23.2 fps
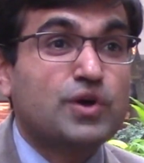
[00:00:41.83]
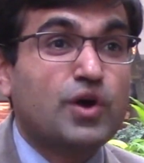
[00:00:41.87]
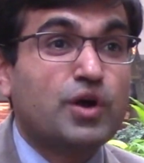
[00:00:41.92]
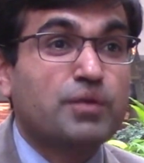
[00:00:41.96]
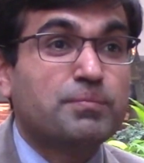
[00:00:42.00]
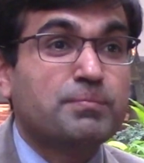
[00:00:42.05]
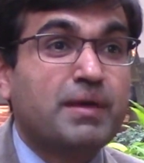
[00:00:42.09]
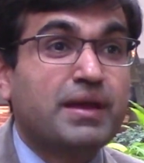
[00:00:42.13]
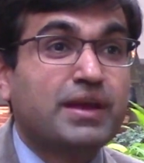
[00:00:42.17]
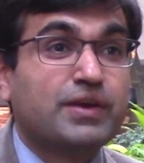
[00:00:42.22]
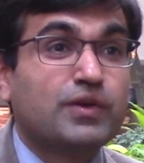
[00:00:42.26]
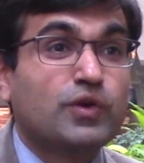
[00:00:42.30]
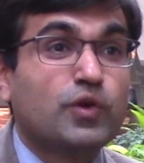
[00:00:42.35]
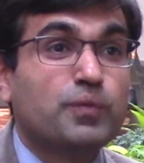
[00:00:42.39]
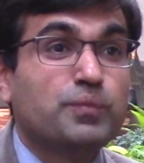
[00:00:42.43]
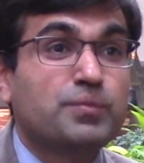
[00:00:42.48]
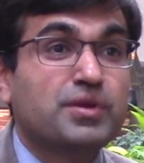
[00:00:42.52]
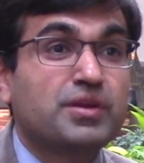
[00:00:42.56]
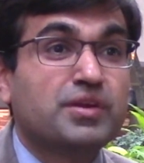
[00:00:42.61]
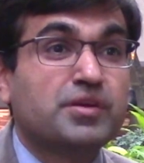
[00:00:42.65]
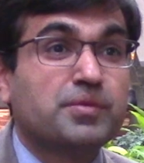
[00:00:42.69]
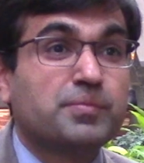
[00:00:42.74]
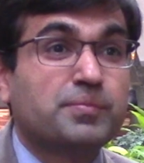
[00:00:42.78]
or
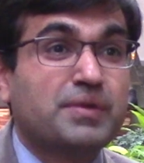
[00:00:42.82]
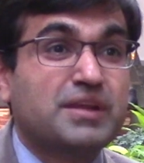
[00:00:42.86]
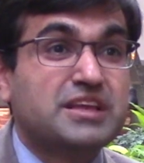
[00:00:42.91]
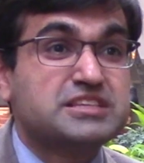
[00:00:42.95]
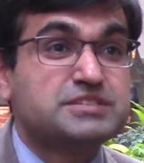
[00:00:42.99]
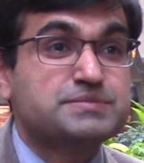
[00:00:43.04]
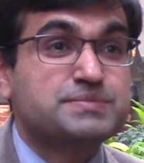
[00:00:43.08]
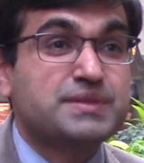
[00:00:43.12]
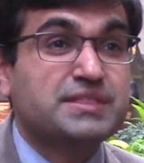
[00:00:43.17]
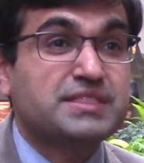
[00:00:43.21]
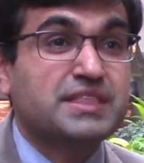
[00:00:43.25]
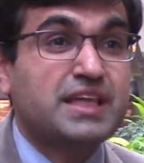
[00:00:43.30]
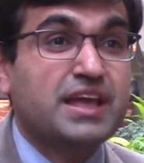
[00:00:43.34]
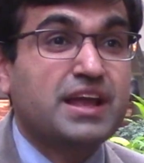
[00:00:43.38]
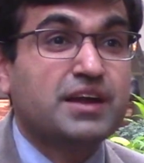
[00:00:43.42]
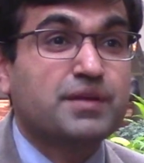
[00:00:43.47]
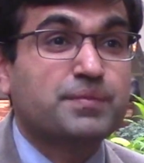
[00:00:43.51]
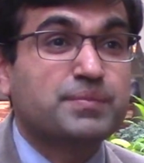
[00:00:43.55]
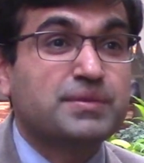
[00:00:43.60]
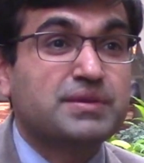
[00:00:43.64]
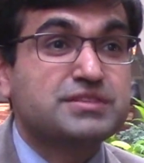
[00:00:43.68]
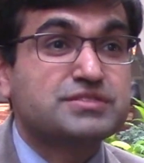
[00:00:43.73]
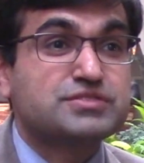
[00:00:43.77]
microbial replacement
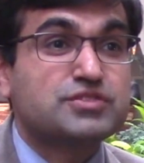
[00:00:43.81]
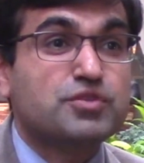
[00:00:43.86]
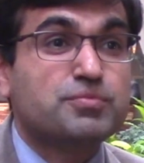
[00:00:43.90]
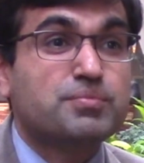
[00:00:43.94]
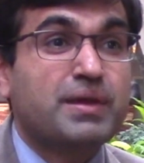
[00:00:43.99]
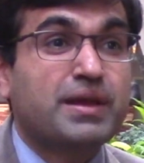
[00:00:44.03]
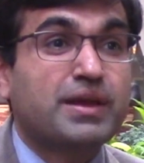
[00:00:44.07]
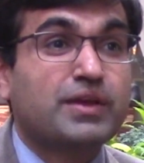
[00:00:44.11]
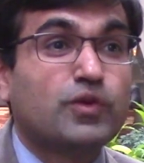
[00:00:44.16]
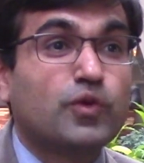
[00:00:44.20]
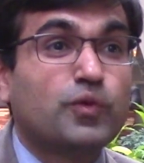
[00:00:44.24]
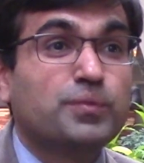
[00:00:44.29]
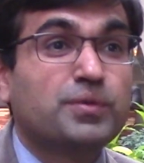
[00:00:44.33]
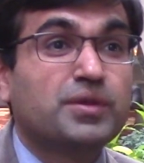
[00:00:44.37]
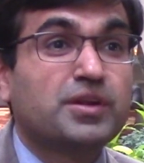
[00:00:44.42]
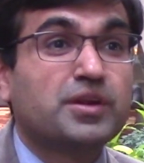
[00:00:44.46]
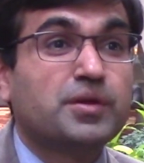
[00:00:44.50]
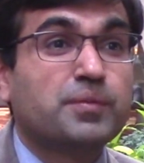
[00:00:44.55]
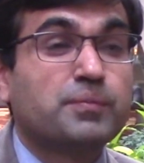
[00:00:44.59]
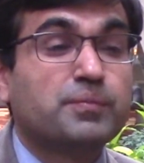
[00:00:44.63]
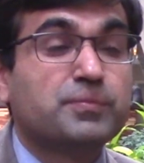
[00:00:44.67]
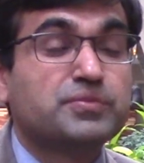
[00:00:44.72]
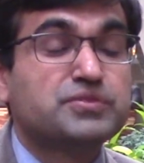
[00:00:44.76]
therapies or
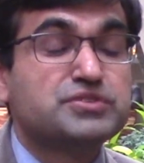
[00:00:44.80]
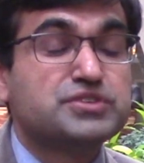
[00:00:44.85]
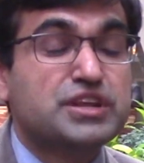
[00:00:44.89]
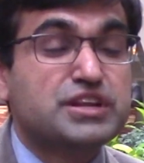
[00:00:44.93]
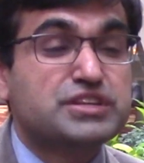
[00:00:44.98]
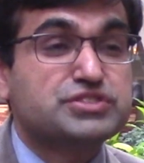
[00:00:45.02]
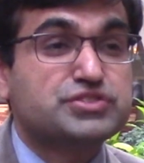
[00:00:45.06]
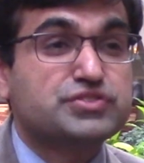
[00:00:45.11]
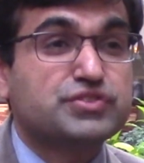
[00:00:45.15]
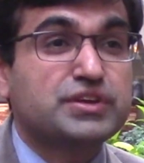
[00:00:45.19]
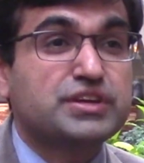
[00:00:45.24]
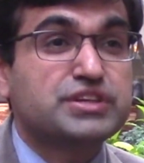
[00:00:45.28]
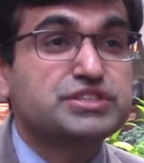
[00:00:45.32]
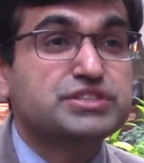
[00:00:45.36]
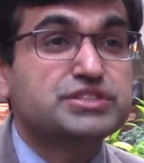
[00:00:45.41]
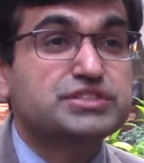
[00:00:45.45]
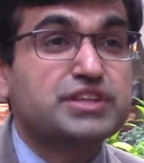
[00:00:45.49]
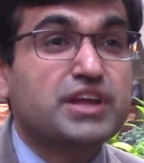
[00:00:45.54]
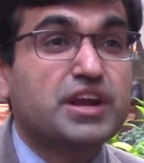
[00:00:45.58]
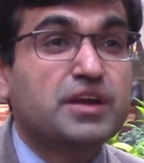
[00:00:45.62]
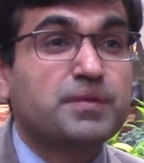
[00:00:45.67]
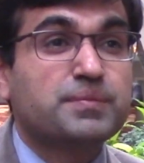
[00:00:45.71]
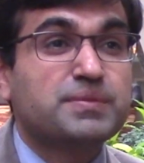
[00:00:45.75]
microbial
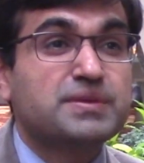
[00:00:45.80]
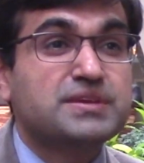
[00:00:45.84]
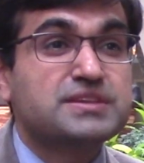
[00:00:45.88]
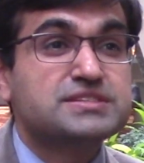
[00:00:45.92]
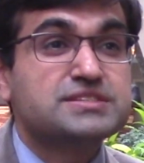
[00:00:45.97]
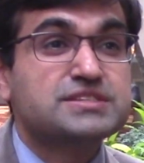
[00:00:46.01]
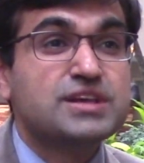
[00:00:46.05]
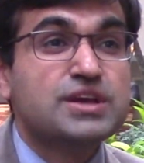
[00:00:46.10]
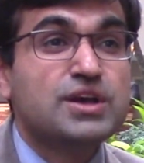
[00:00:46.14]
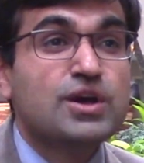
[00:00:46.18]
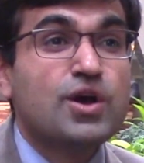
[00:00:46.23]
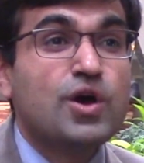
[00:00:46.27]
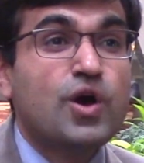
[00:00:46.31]
restoration therapies,